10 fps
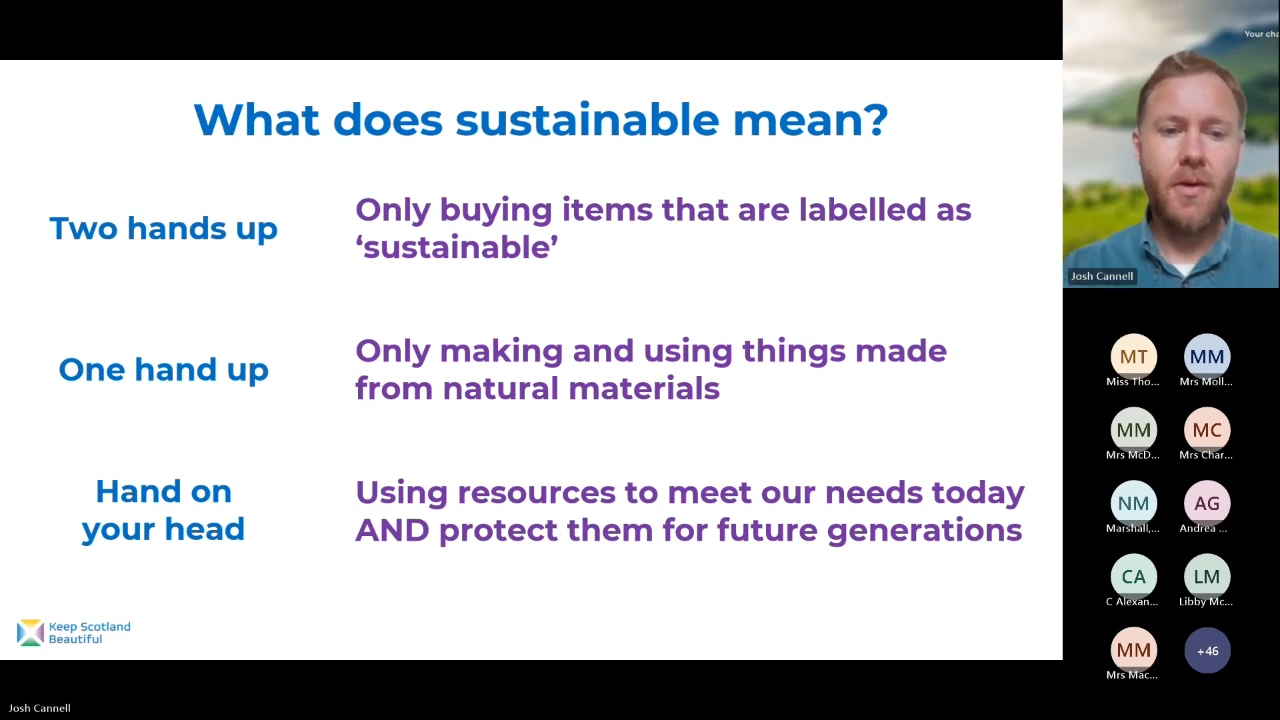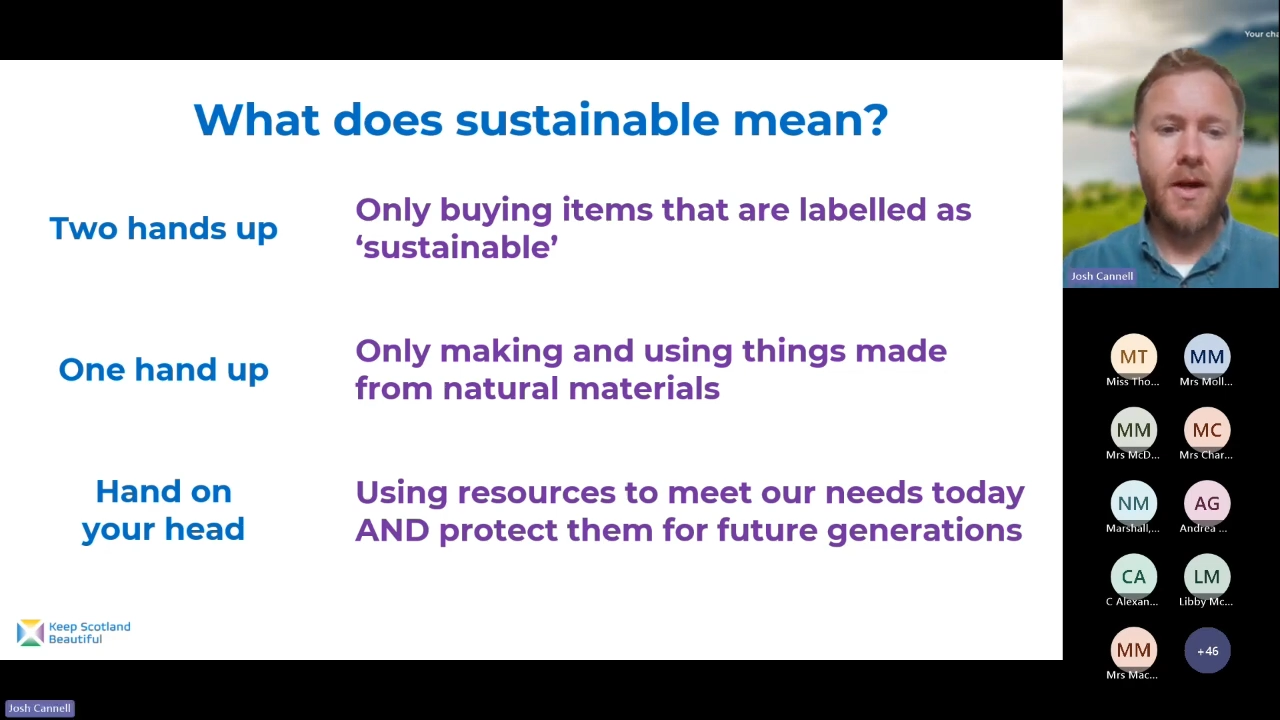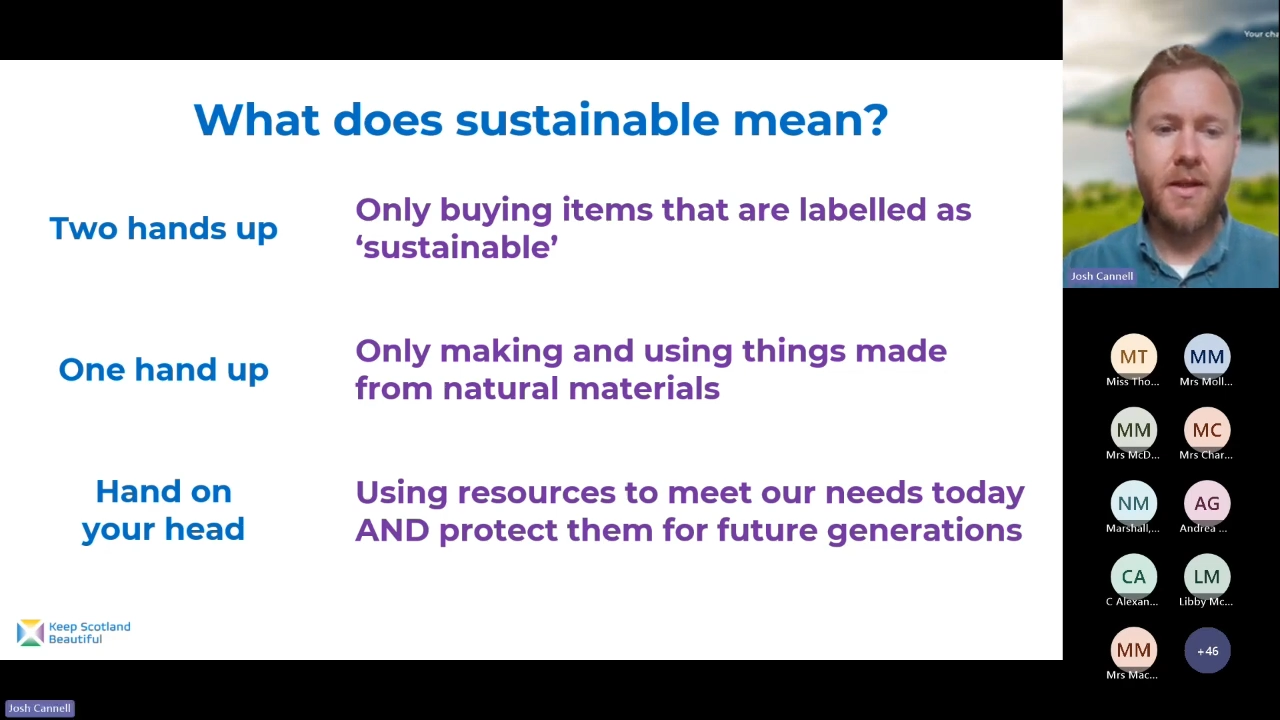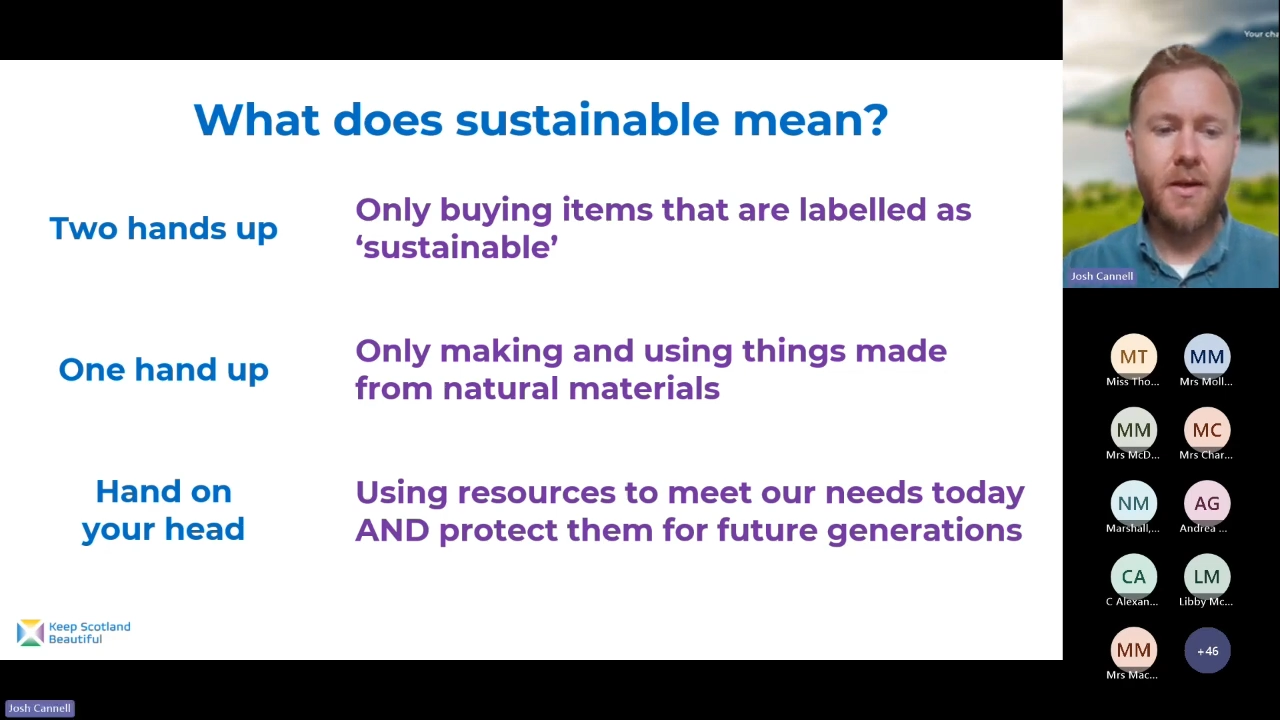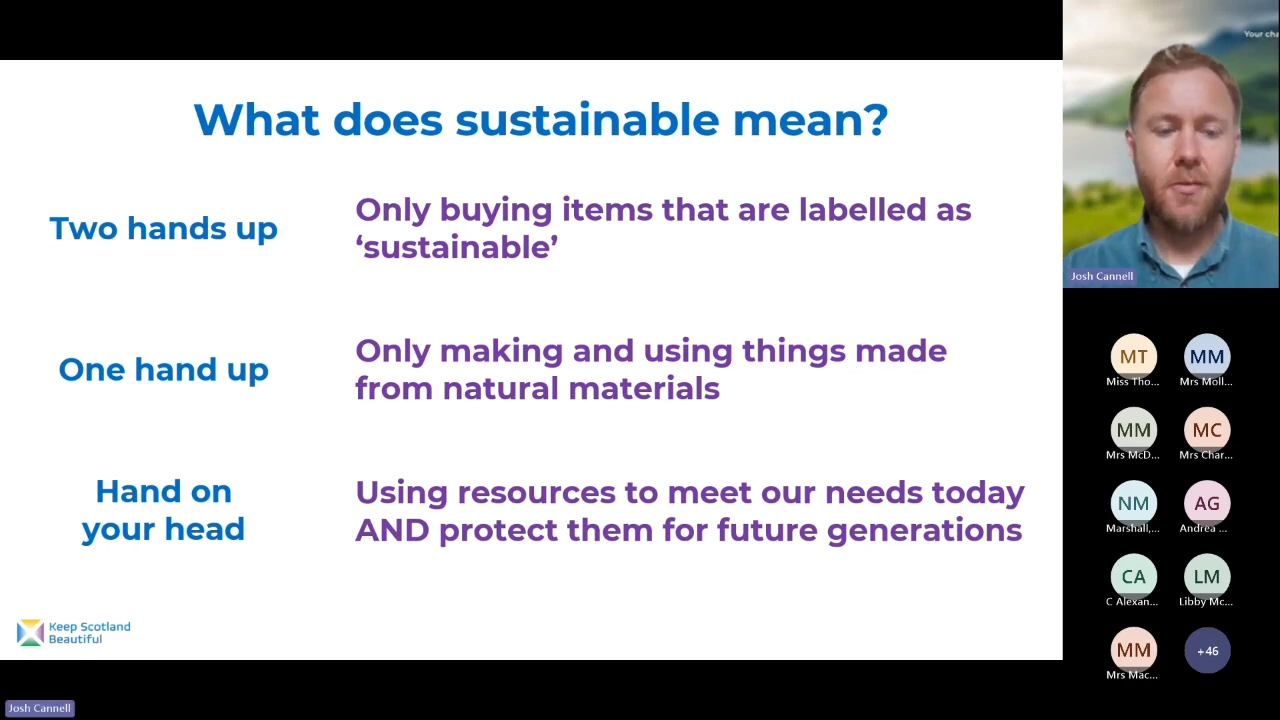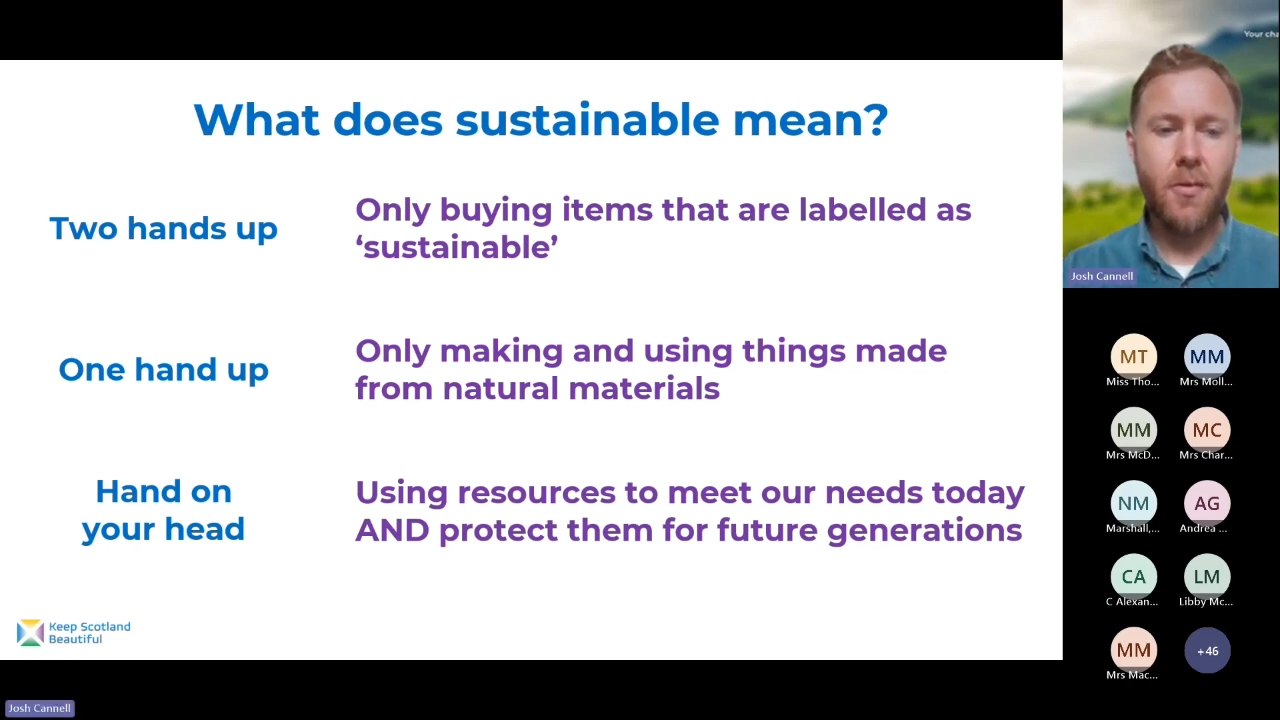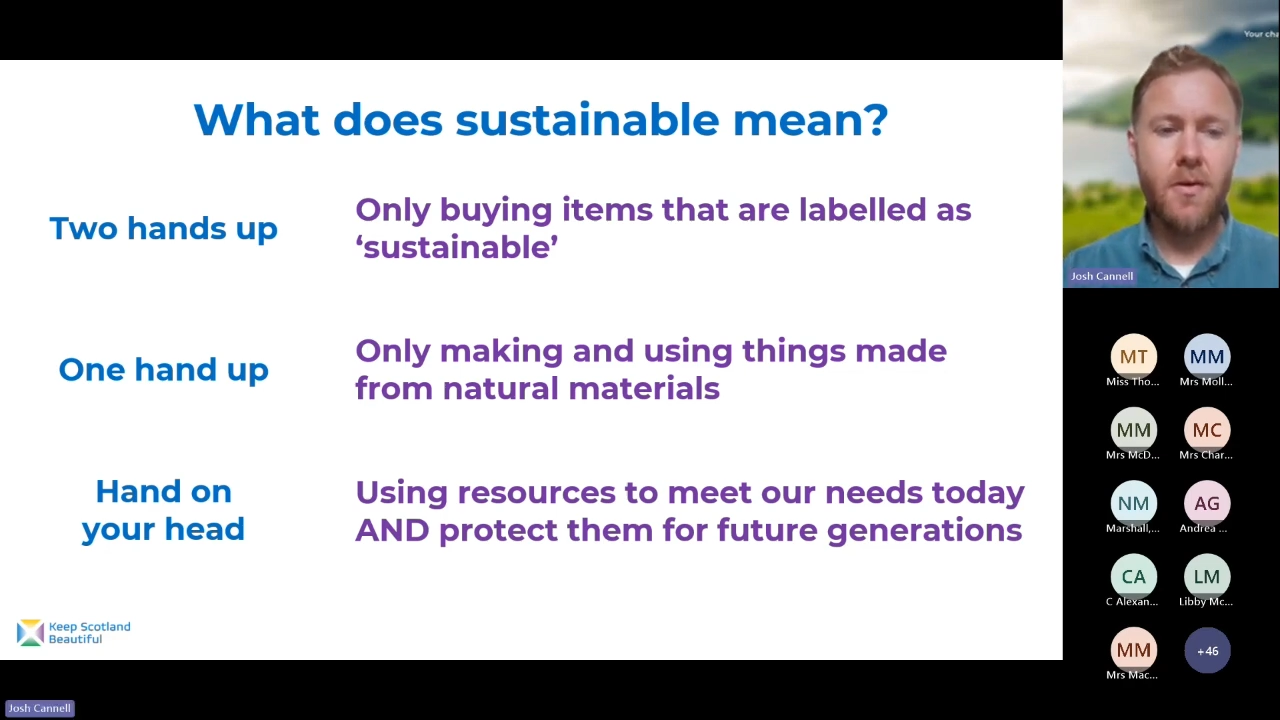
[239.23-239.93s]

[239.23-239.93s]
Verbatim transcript: But I think